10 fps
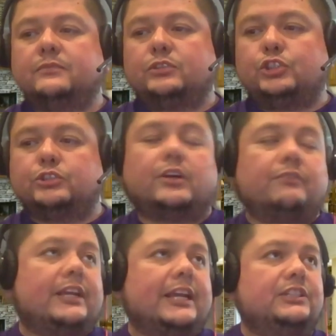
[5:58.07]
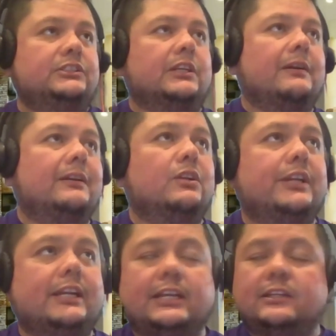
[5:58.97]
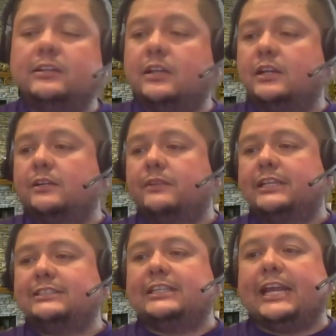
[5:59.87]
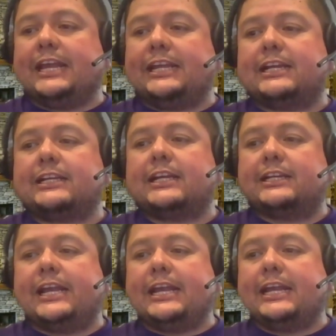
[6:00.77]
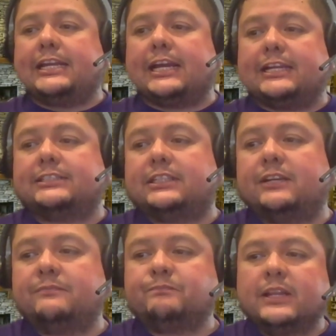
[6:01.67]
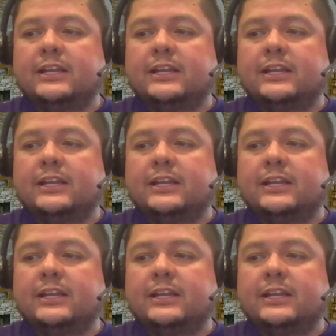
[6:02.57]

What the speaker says: Two certifications I'm kind of looking at is the AAISM.